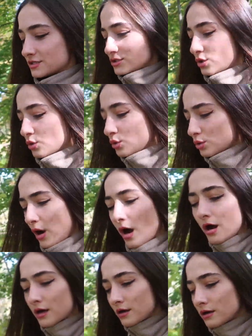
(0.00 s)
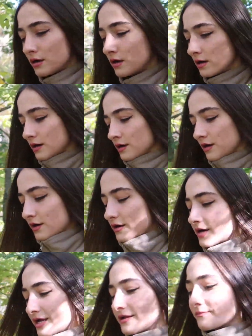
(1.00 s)
too long
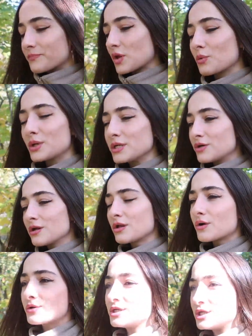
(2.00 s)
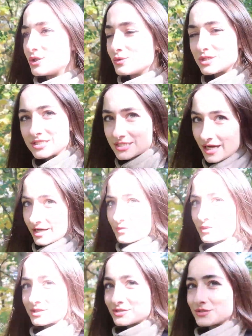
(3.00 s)
or when you're alone you decide
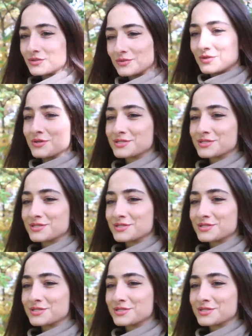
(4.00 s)
what to do